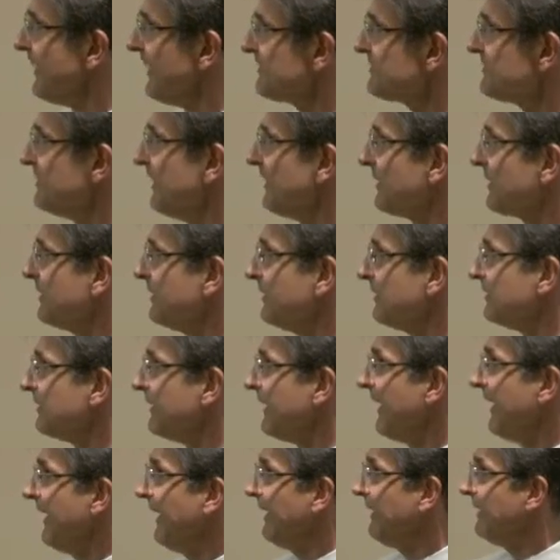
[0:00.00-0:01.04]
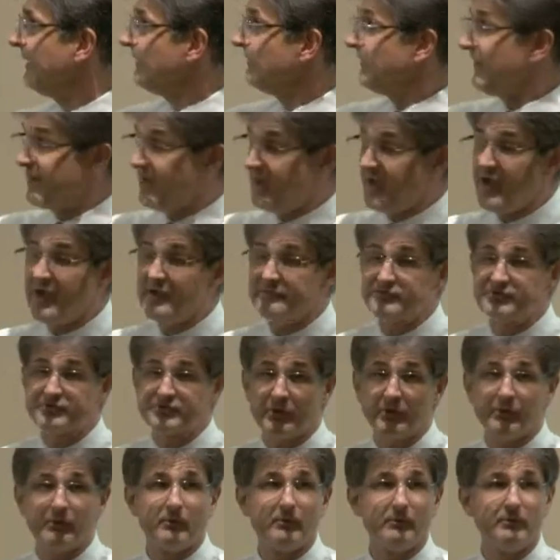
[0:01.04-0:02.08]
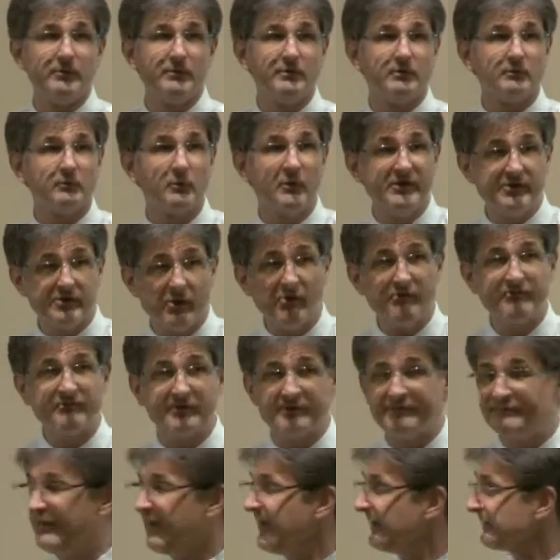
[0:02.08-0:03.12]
that's not good. And they have sold, we know for a